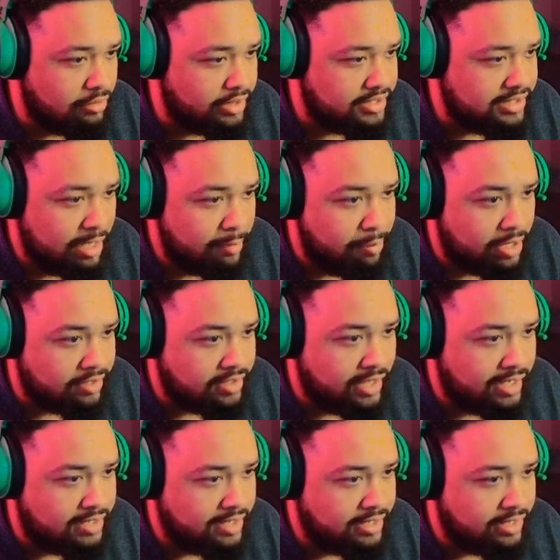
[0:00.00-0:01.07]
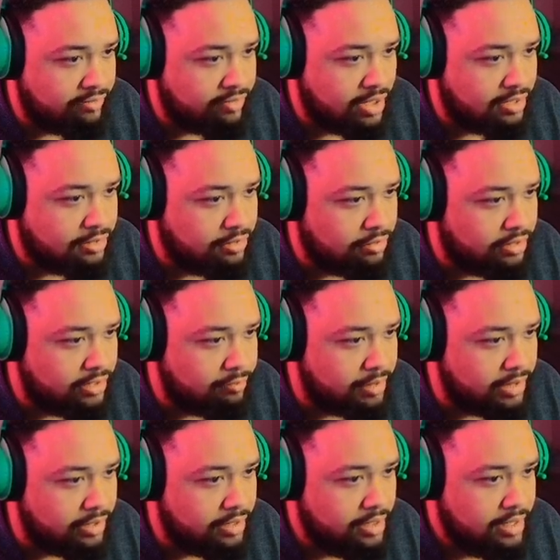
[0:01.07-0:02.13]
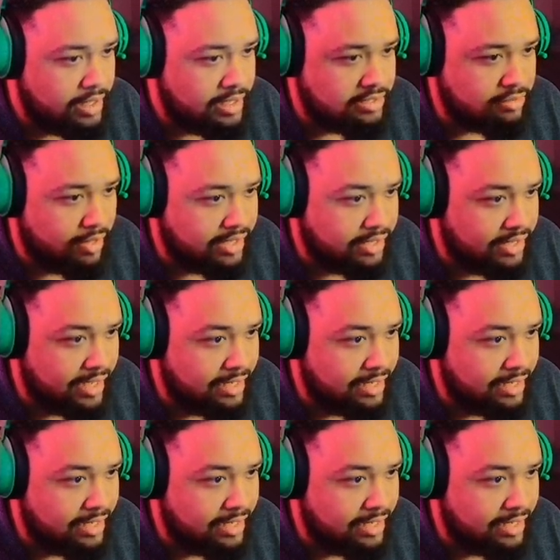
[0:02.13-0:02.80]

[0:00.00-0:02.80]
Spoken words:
It's now part of the identity of Call of Duty to me. So I cannot